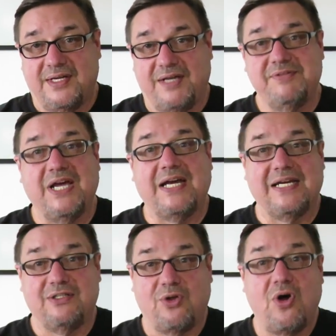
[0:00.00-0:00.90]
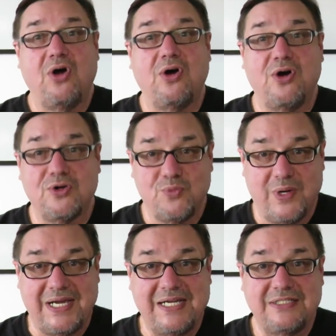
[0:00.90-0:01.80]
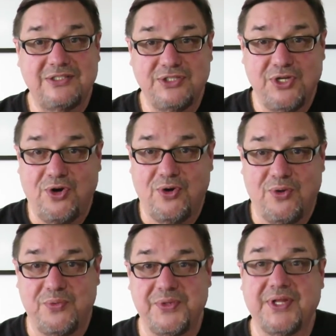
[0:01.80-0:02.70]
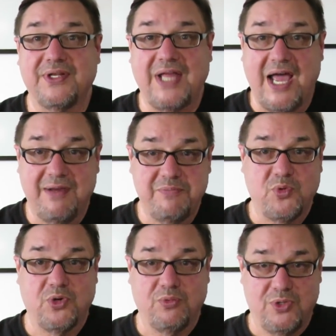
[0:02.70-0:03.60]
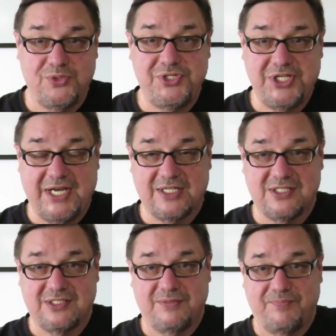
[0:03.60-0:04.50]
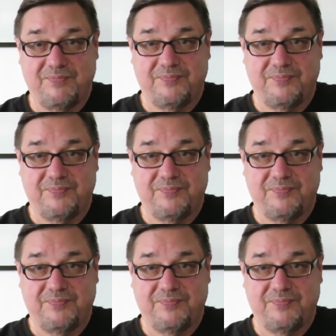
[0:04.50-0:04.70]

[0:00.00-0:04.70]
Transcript: I've got a long way to go with a lot more road checks.